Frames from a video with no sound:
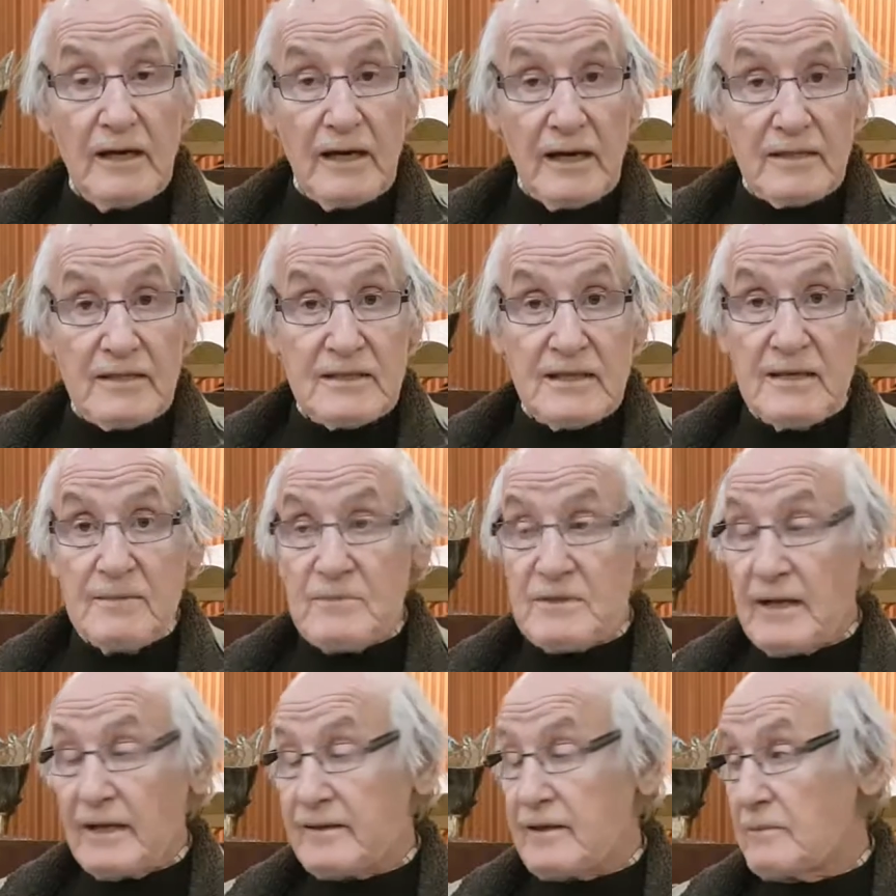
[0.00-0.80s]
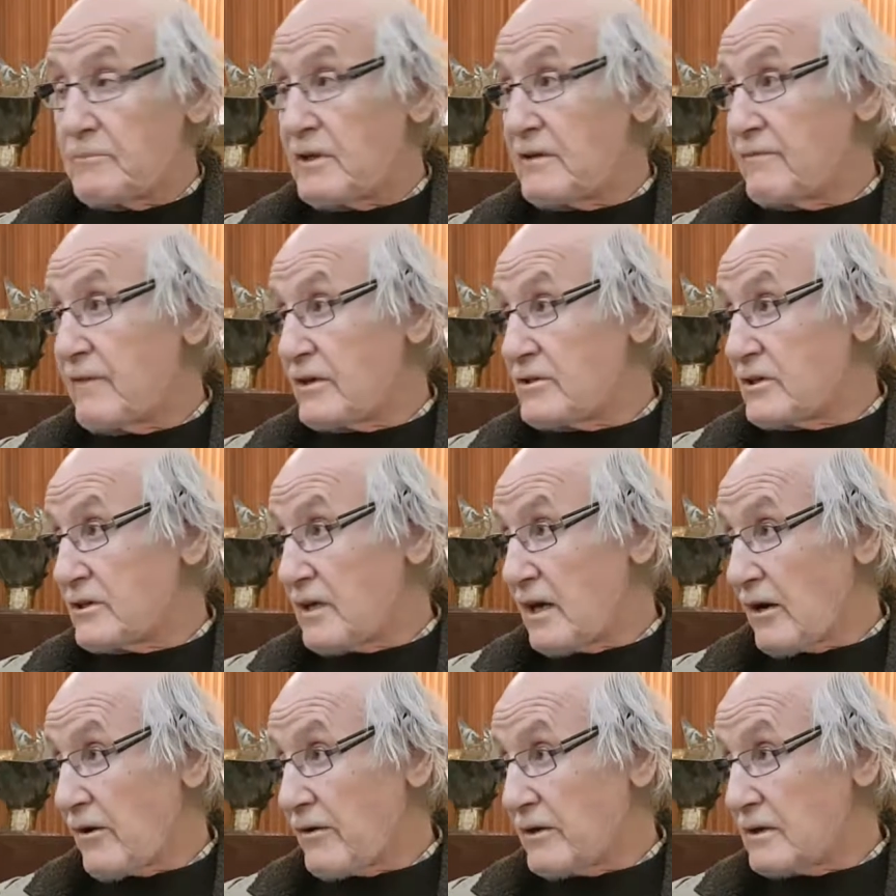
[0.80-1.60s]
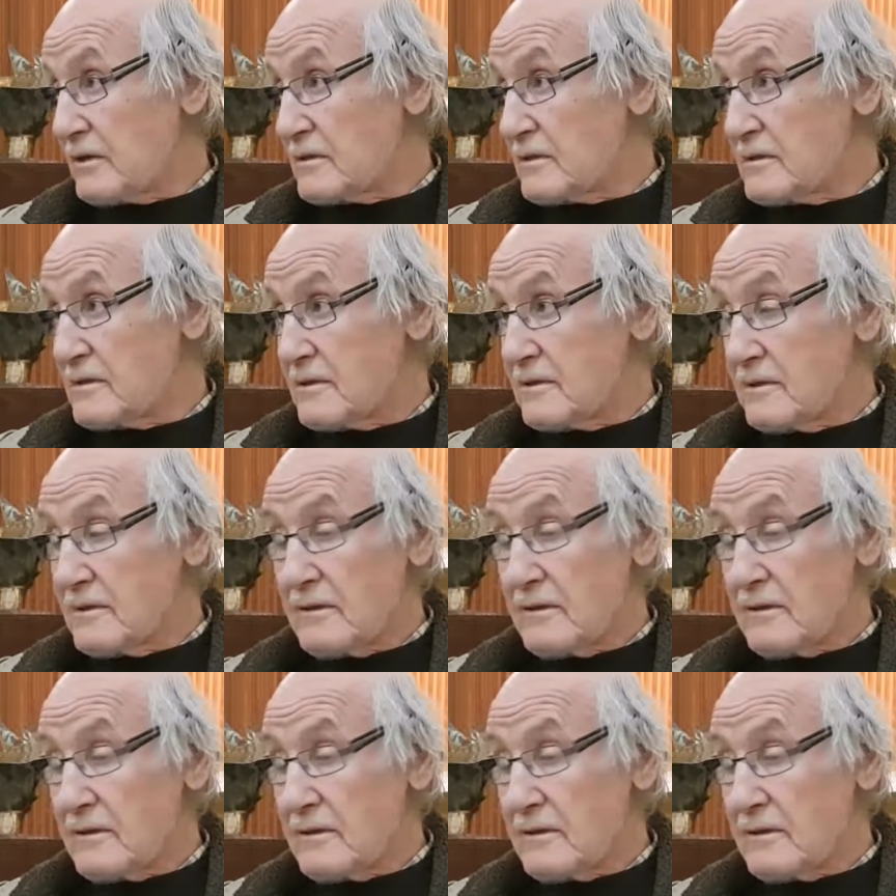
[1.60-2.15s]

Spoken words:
it seems like they've been vegetarians.